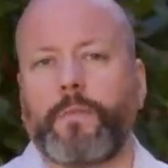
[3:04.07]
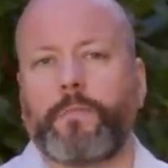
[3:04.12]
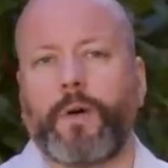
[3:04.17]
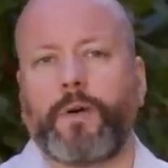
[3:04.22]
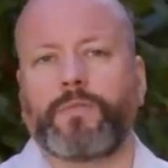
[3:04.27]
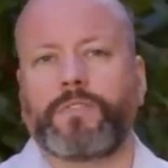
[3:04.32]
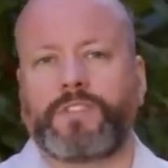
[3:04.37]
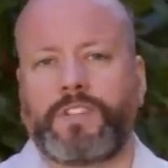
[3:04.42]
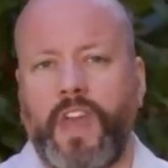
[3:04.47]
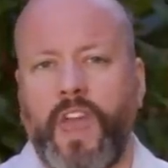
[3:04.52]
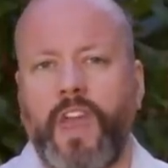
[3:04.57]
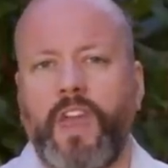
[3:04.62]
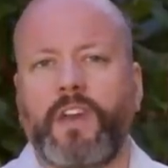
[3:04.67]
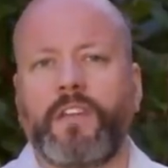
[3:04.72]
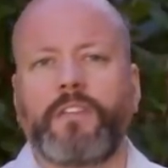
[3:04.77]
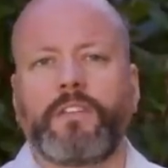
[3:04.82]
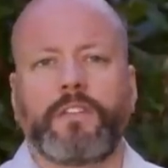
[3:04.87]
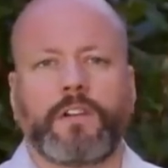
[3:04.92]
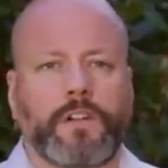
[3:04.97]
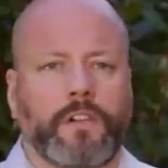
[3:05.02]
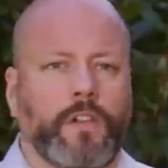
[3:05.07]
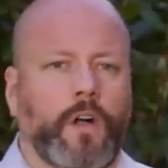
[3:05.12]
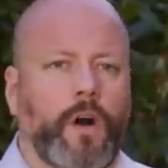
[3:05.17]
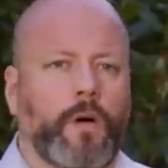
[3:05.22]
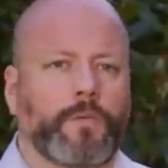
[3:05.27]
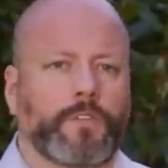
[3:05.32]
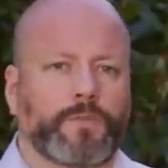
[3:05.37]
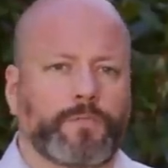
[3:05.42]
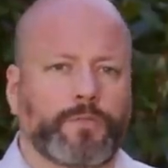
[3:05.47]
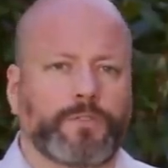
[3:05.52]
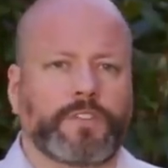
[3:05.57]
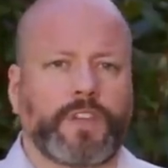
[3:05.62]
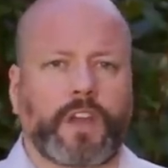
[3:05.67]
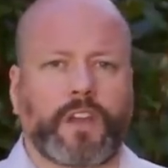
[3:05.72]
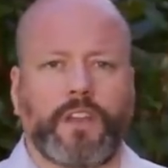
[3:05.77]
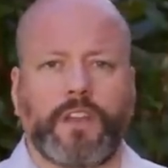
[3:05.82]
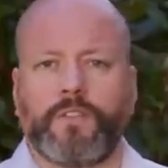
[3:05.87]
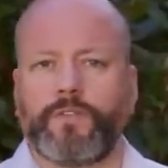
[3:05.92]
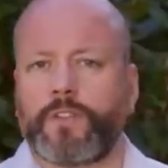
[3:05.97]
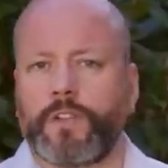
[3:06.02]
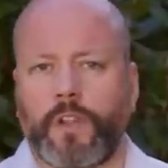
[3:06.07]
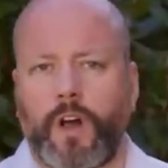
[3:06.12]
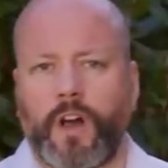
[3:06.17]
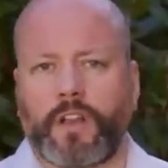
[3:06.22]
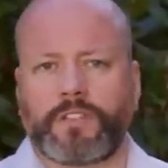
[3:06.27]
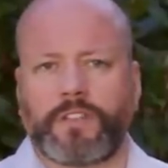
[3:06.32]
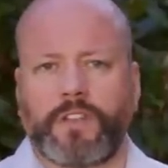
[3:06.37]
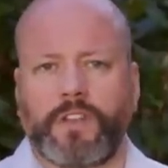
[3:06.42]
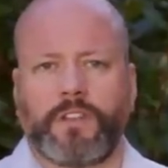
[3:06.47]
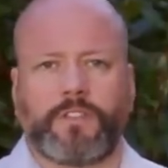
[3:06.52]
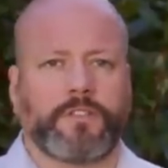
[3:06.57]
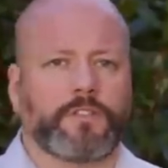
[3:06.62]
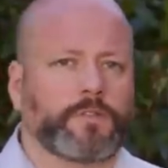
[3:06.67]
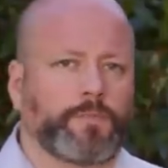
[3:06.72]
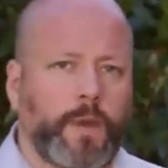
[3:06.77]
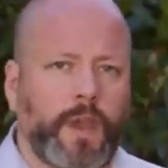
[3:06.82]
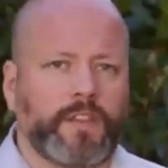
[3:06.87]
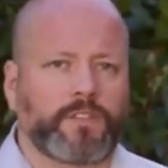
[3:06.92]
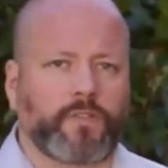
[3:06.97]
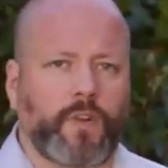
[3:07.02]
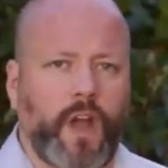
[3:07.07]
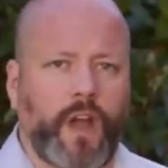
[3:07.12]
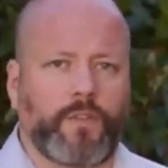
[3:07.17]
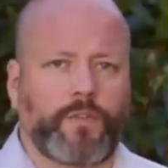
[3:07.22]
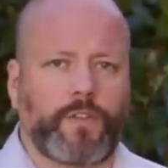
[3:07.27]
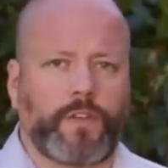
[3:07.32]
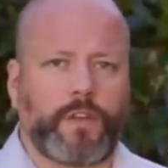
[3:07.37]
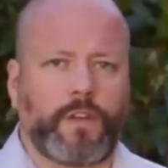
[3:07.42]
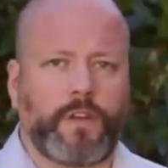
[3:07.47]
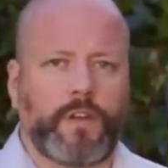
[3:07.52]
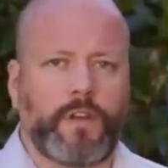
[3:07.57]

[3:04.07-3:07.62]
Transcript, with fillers: about 10 kilometers per second in velocity to your spacecraft.